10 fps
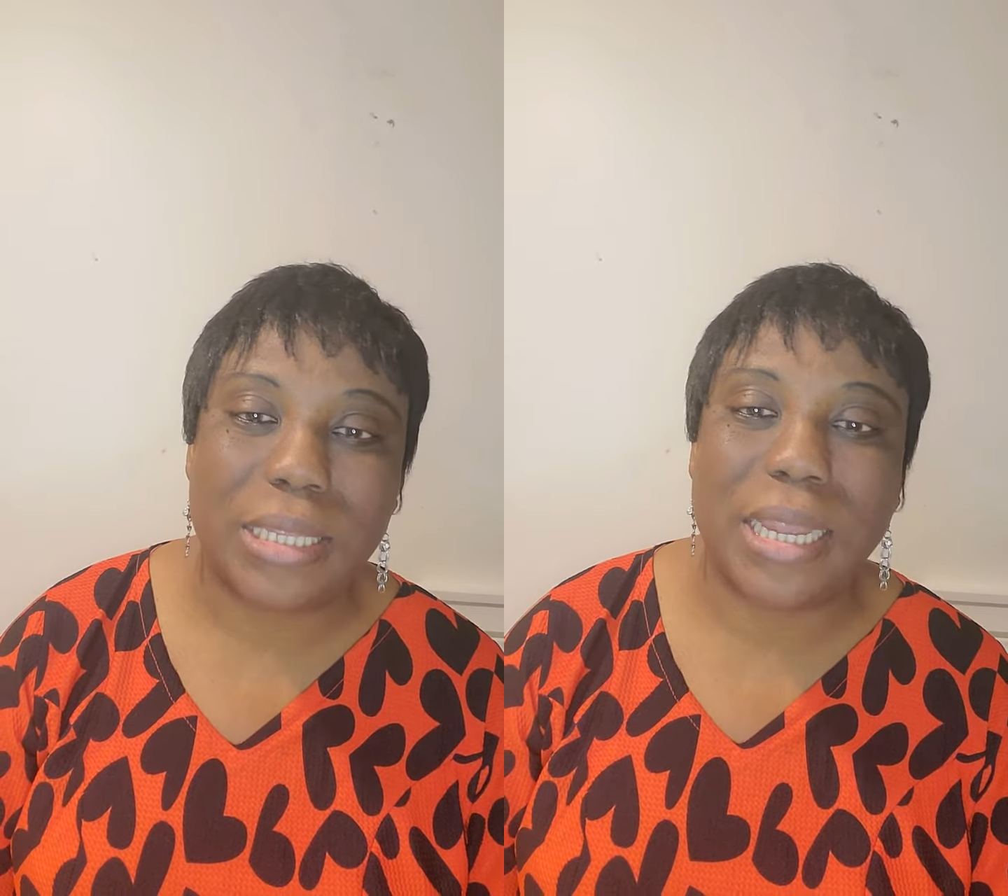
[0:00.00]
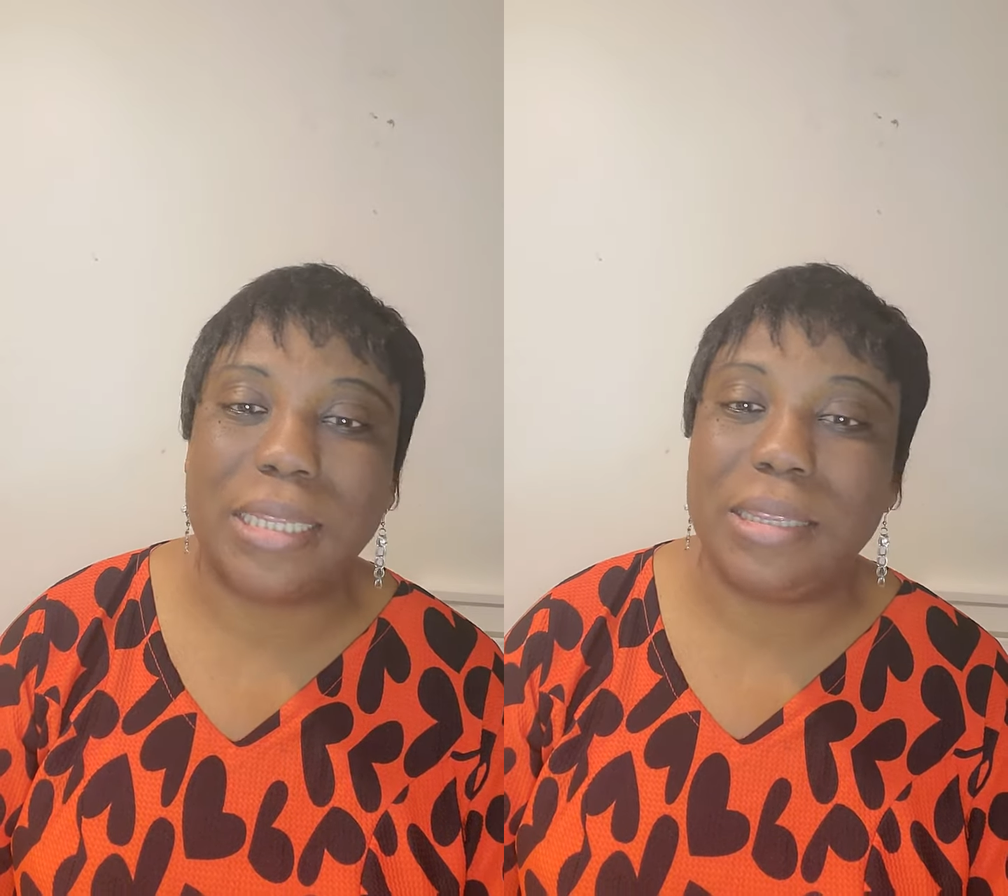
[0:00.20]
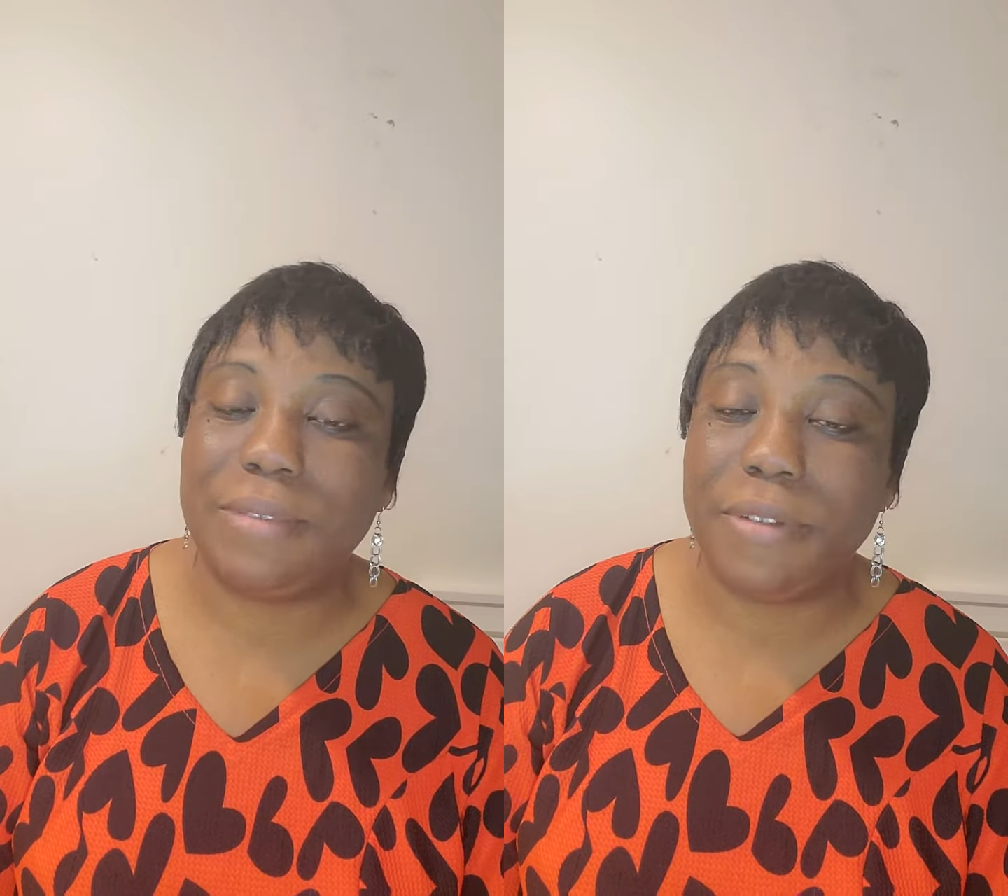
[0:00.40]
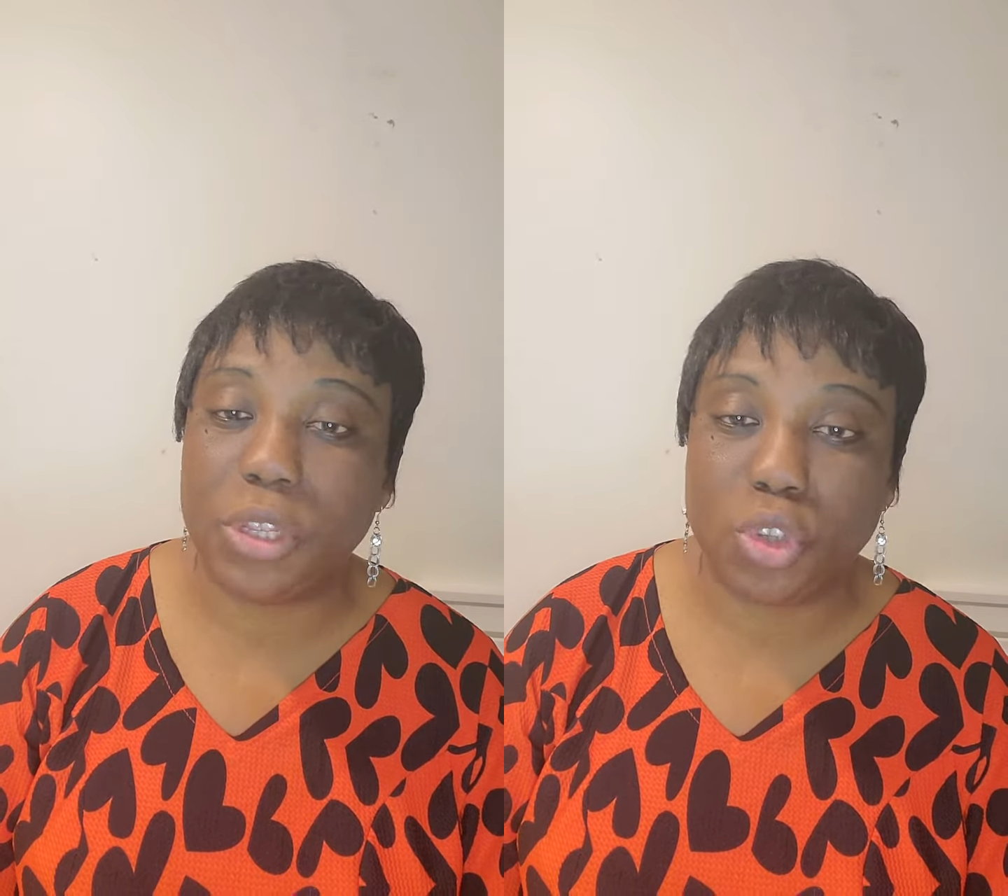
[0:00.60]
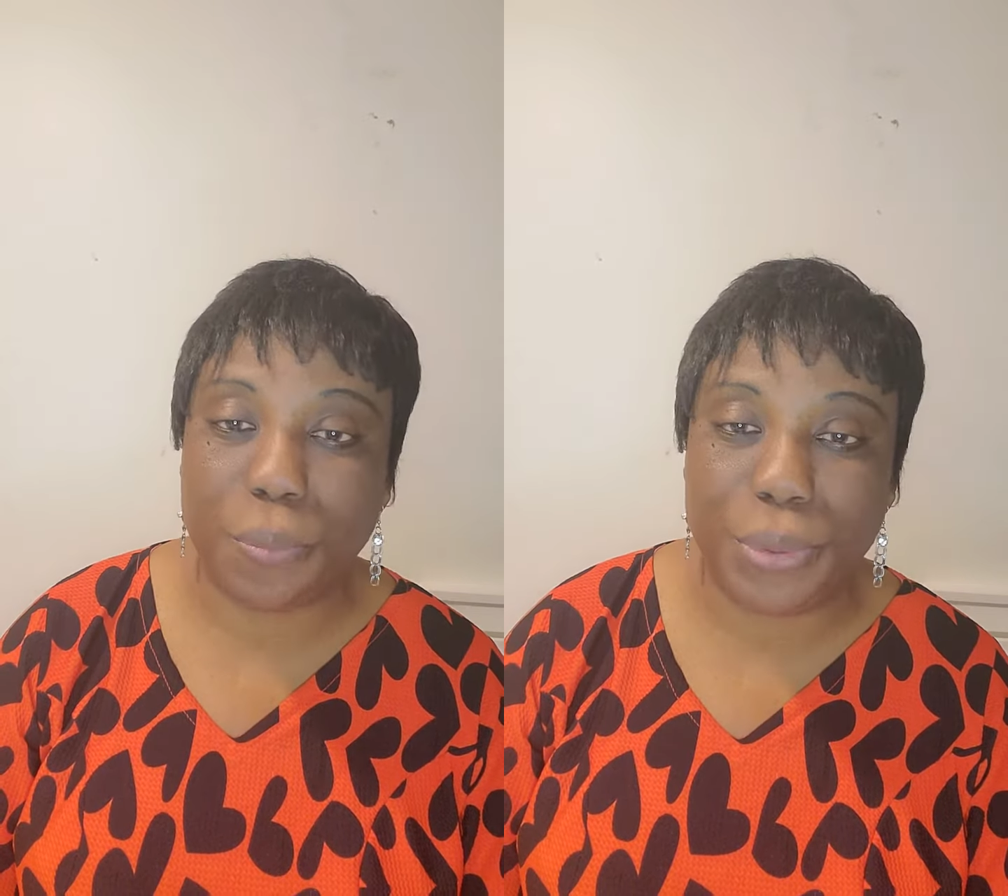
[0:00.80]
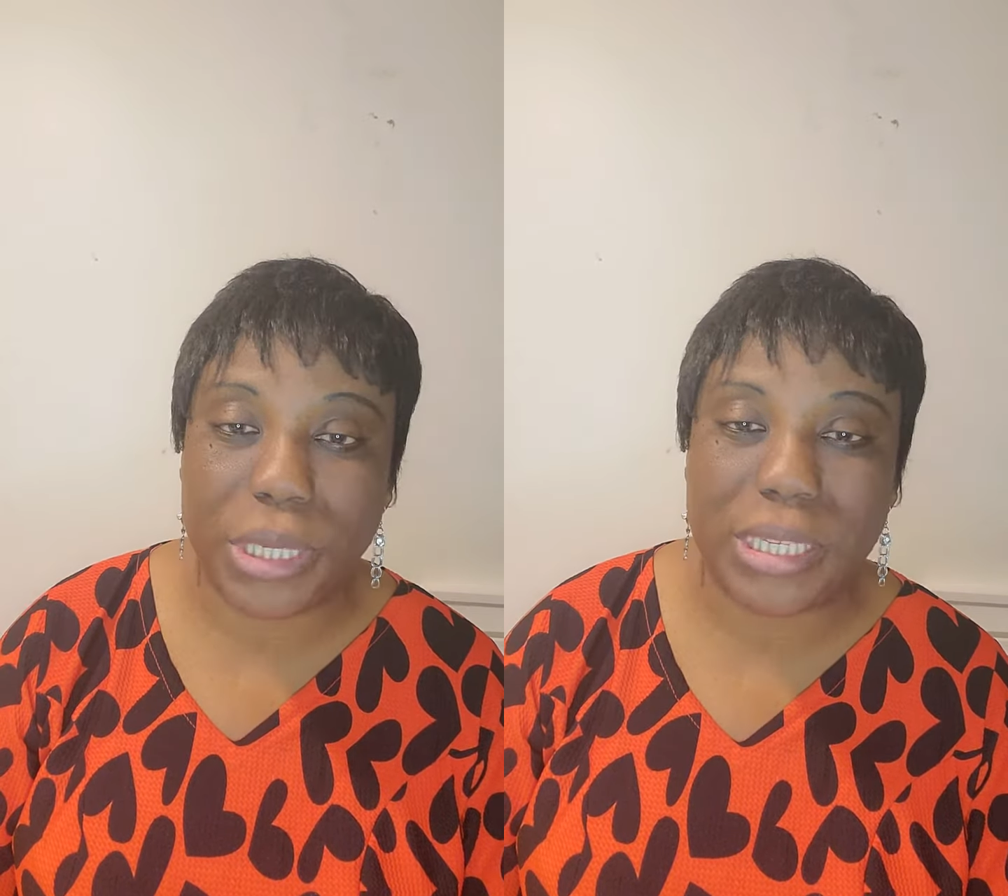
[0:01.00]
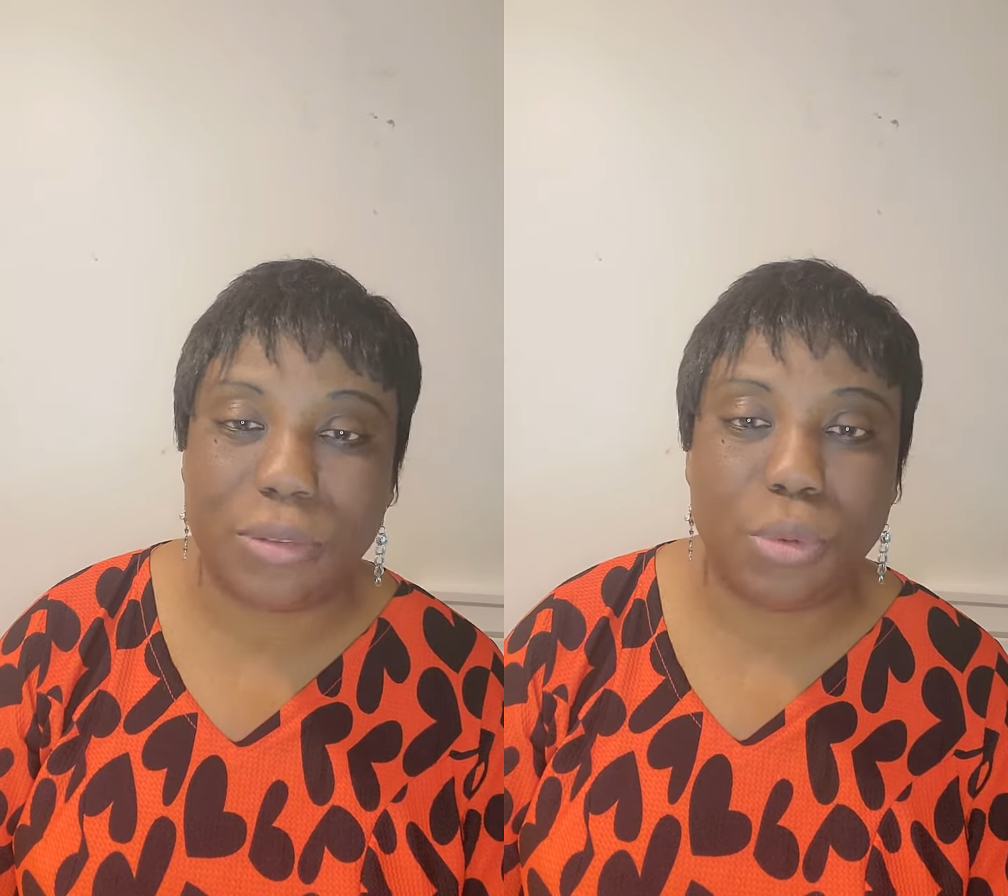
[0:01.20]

There are different topics